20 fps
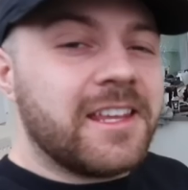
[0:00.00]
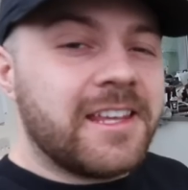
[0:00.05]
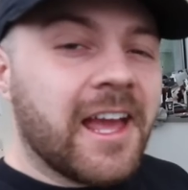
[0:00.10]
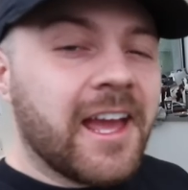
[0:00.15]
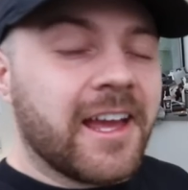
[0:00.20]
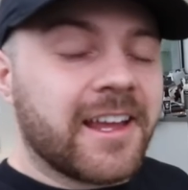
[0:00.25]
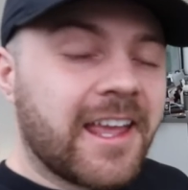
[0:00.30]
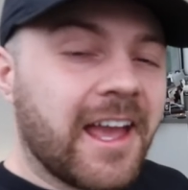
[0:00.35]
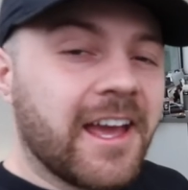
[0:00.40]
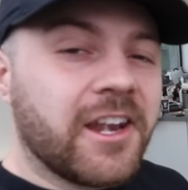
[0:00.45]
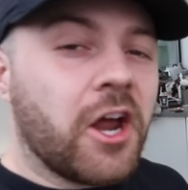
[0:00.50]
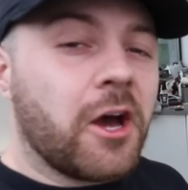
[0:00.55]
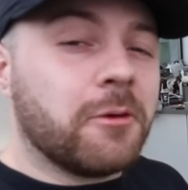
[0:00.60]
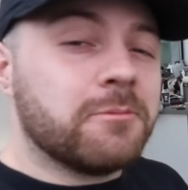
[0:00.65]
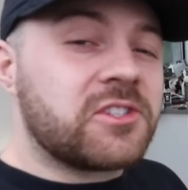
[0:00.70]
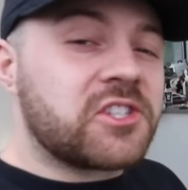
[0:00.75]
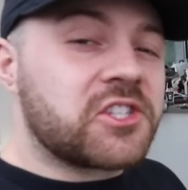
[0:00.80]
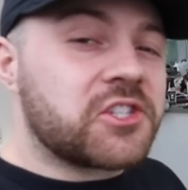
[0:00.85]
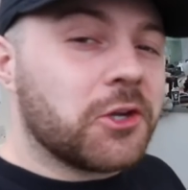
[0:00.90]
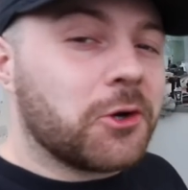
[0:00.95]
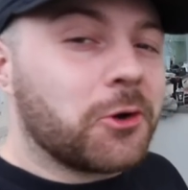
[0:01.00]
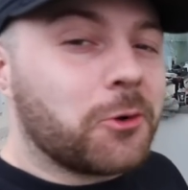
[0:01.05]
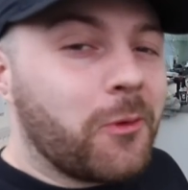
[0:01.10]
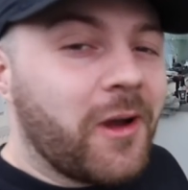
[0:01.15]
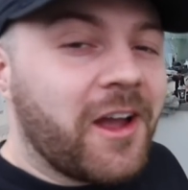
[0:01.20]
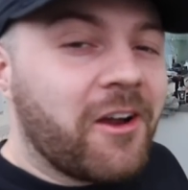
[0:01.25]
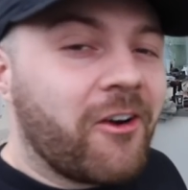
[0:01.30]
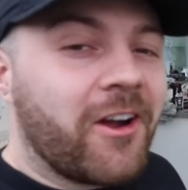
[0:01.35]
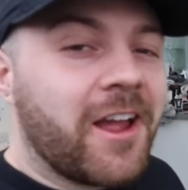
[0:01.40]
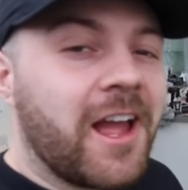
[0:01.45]
Yet again, I'm stuck
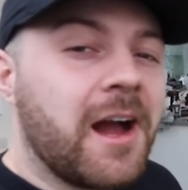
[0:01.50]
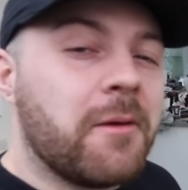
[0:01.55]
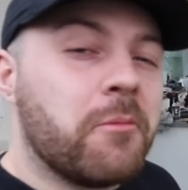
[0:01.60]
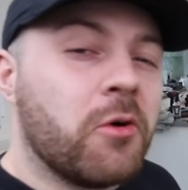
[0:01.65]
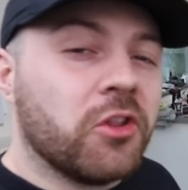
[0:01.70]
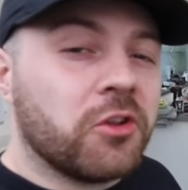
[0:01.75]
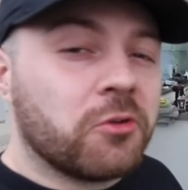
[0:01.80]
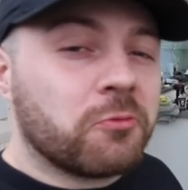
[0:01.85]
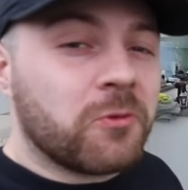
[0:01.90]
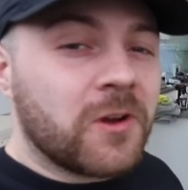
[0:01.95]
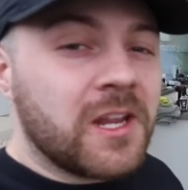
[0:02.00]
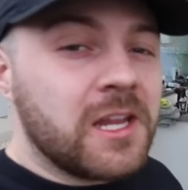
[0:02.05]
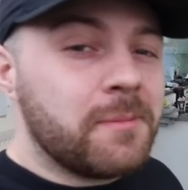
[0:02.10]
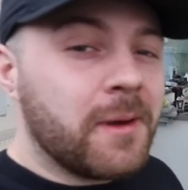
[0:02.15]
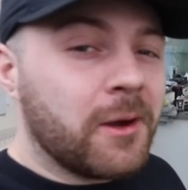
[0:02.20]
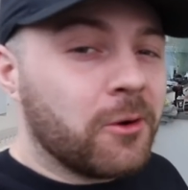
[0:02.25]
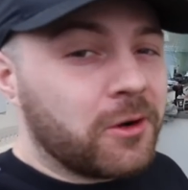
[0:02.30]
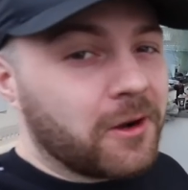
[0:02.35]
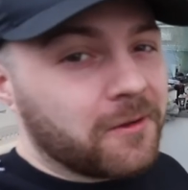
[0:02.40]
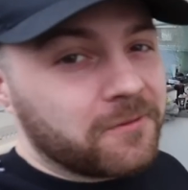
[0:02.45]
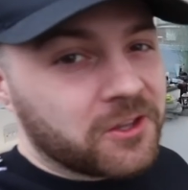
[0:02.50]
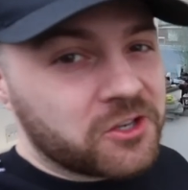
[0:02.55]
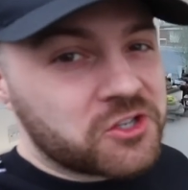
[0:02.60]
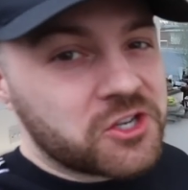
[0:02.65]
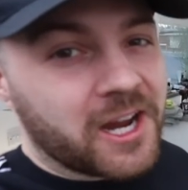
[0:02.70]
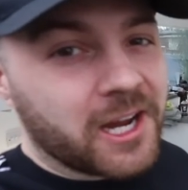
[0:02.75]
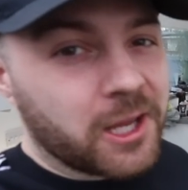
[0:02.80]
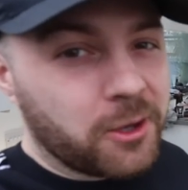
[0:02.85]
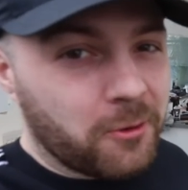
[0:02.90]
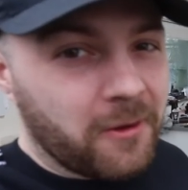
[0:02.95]
where I am on the rebuild of the
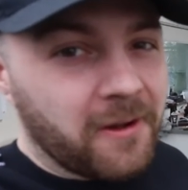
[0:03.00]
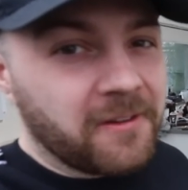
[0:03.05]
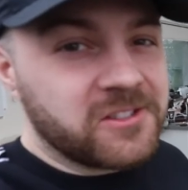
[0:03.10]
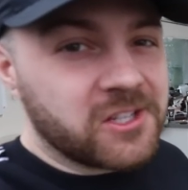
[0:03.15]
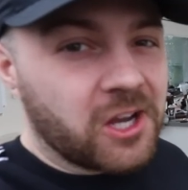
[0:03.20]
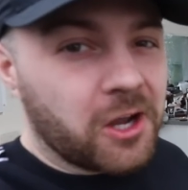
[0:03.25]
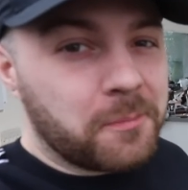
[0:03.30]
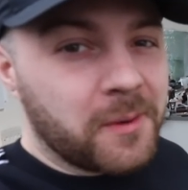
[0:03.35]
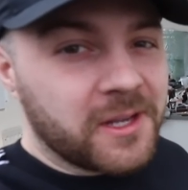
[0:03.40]
Jaguar F-Type